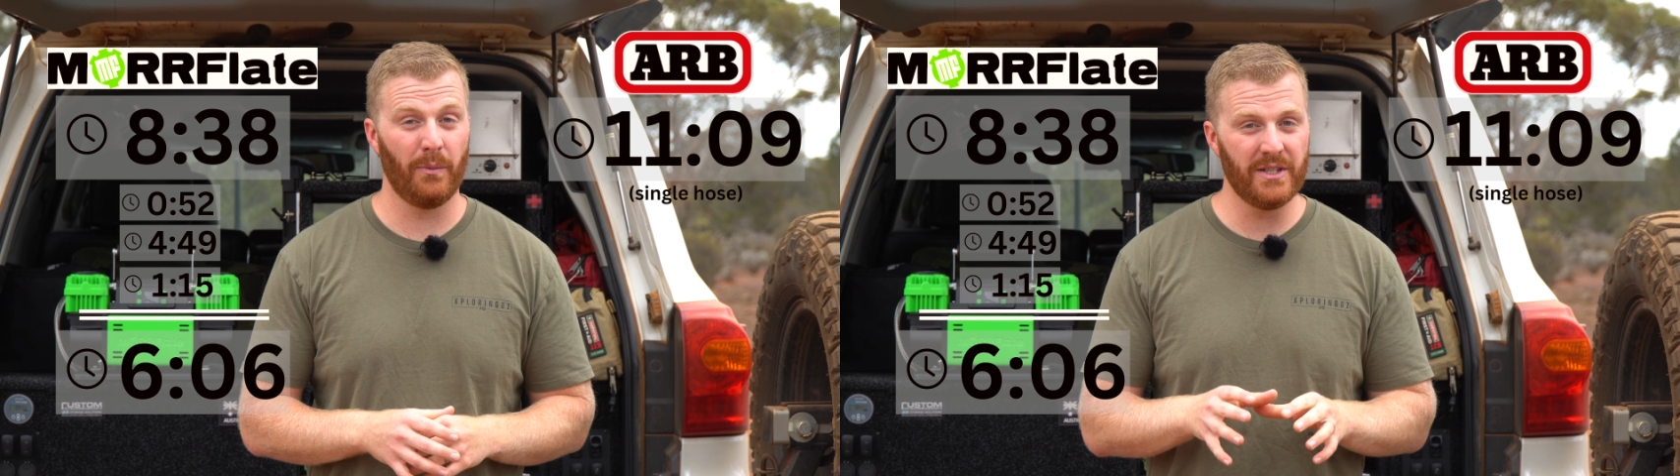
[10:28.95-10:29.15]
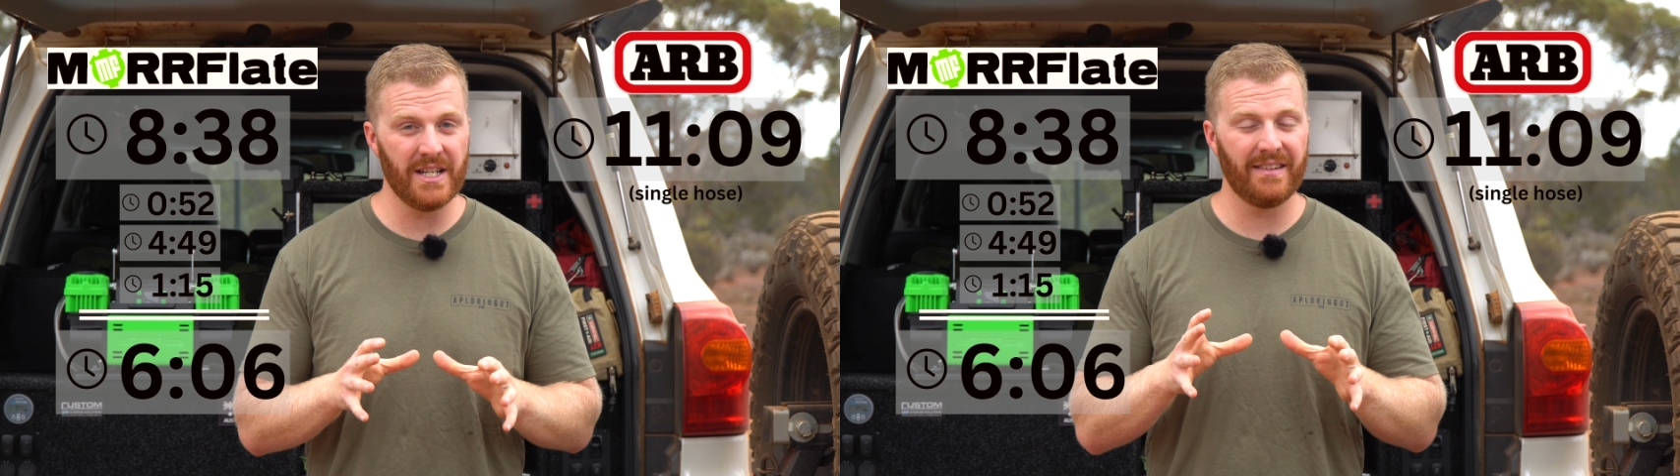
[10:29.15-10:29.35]

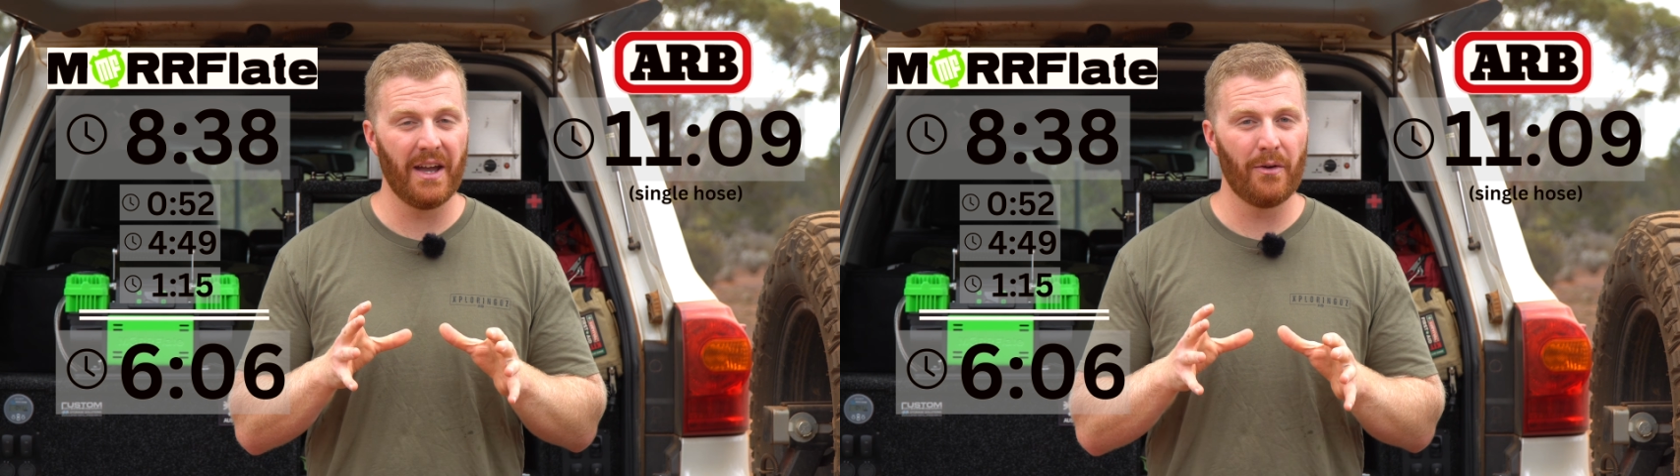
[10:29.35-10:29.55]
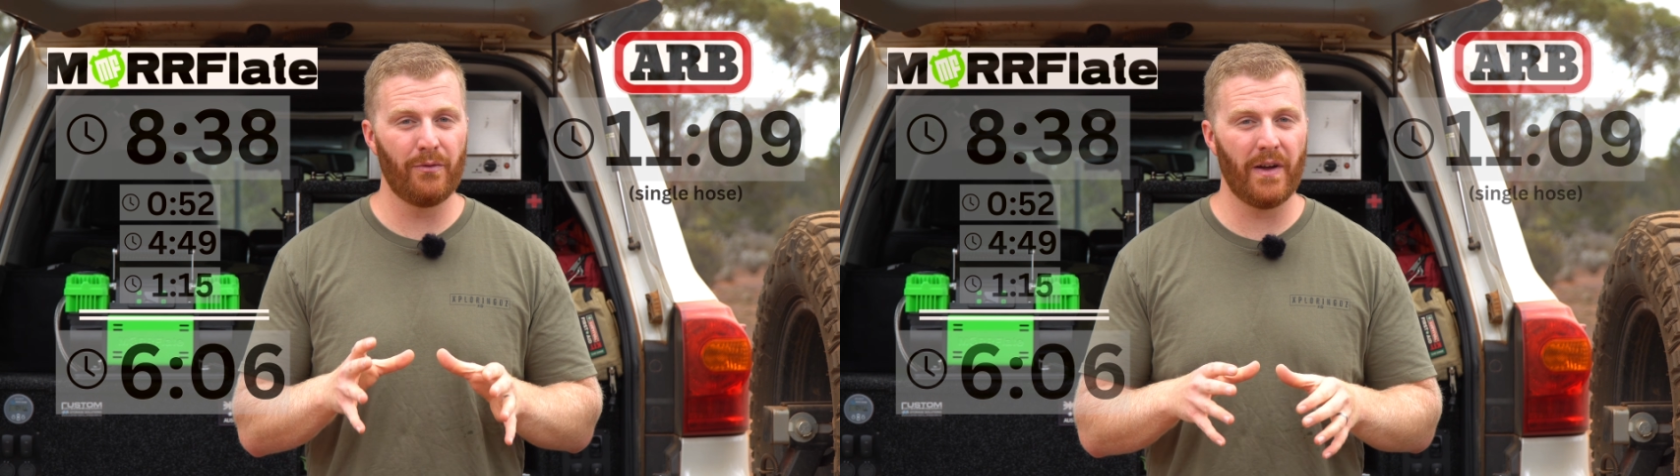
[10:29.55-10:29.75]
which is
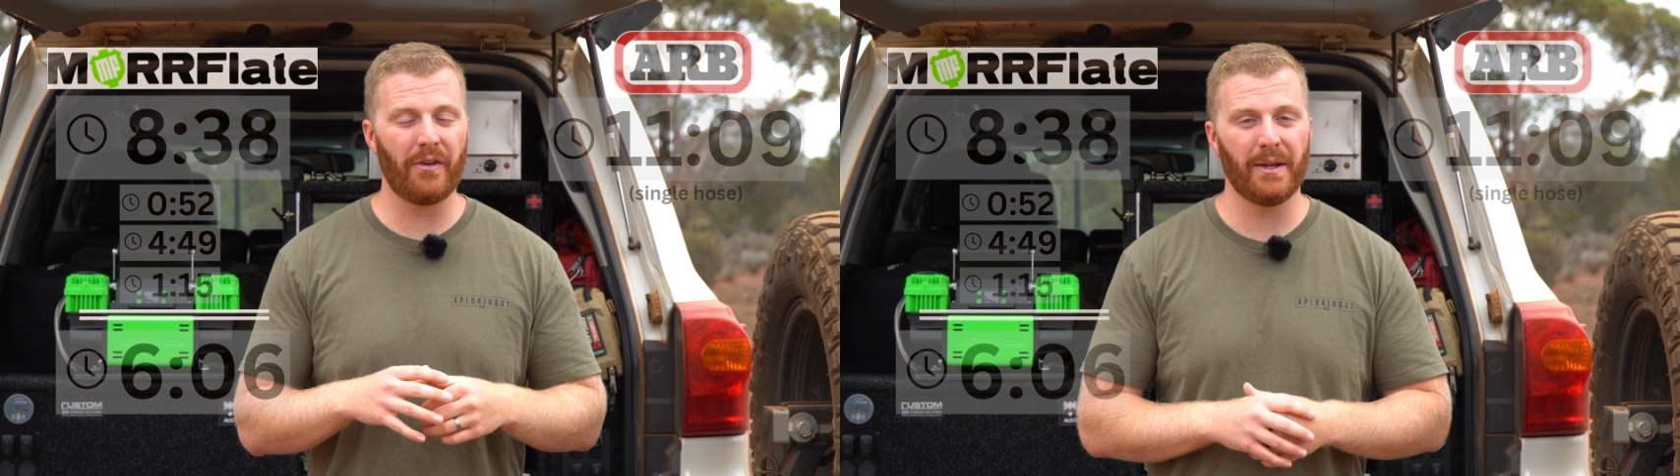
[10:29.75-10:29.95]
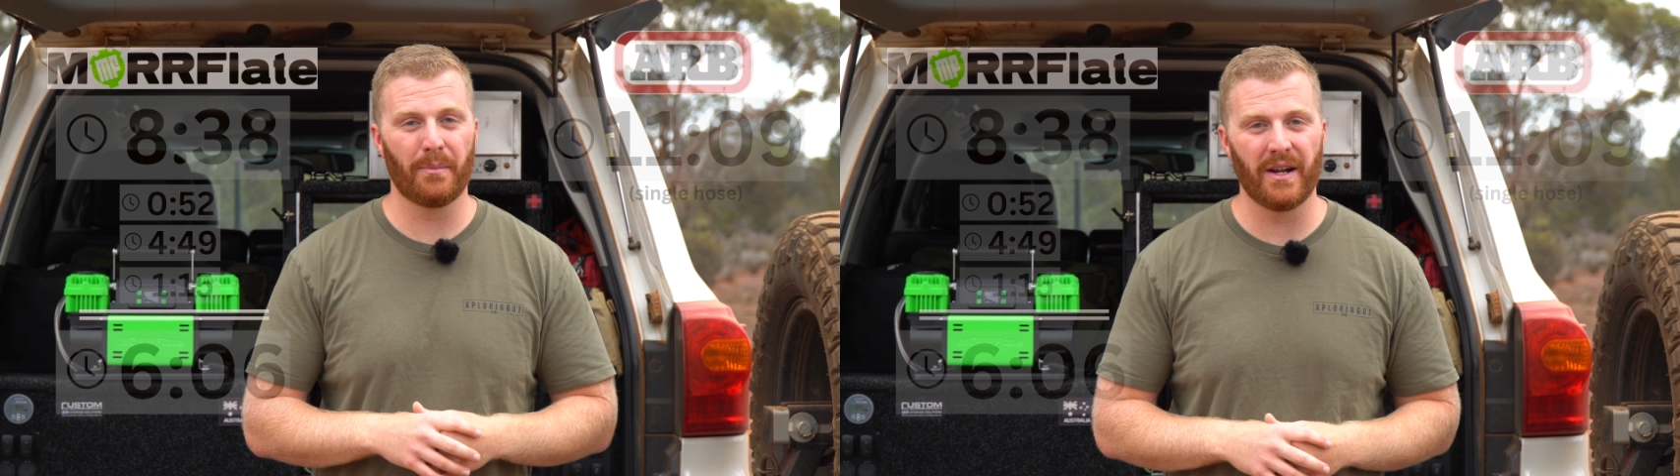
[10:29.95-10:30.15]

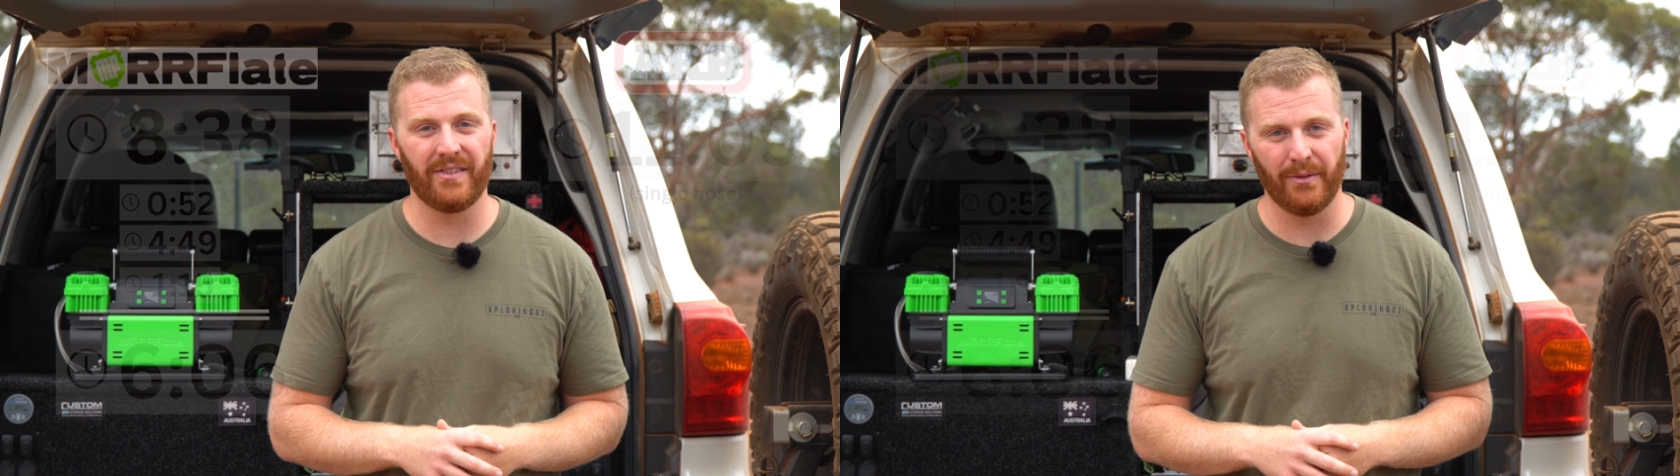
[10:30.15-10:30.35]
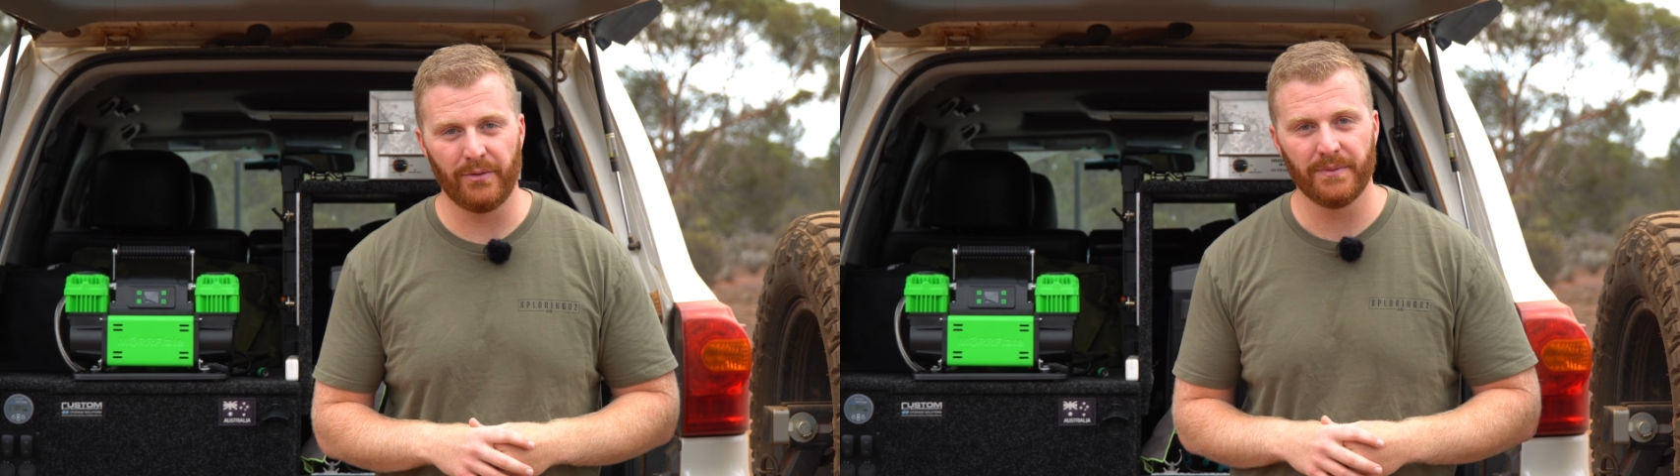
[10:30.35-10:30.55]
very
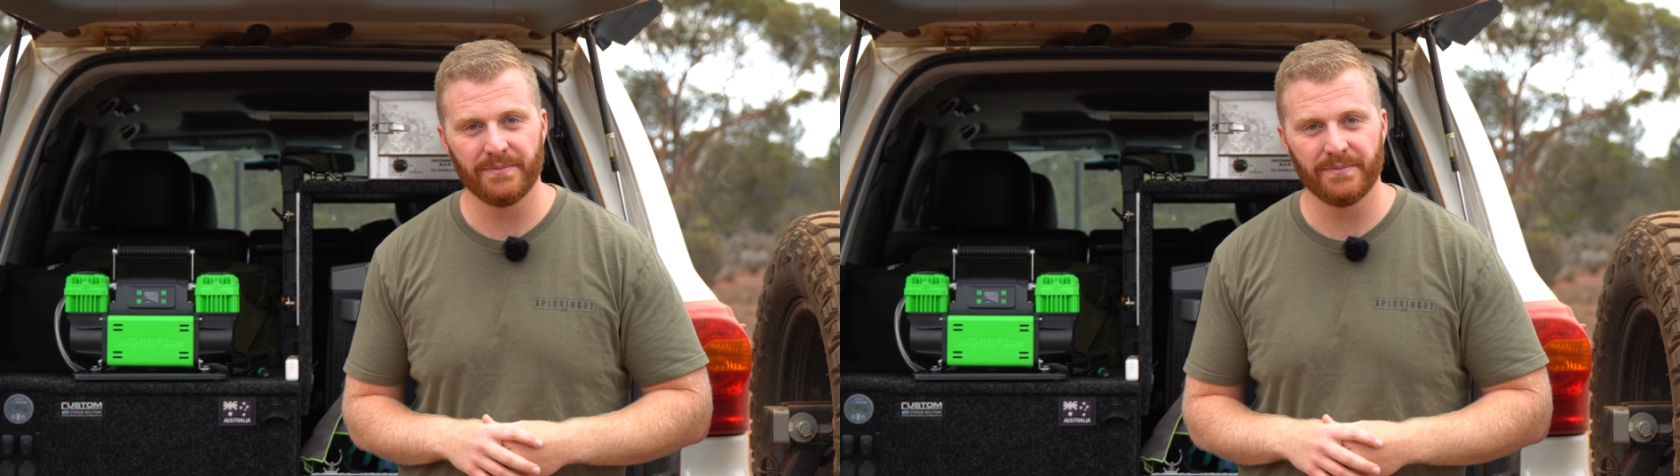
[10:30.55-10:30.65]
impressive.